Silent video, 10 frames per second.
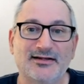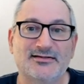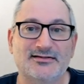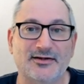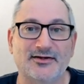
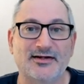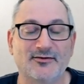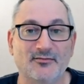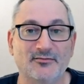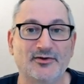So here
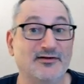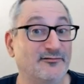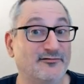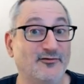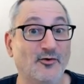I'm looking
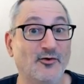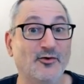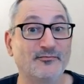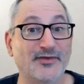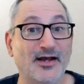for
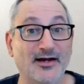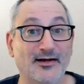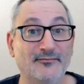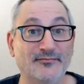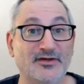
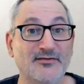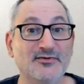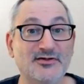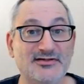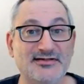
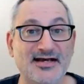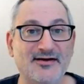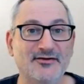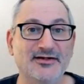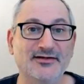community
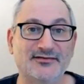areas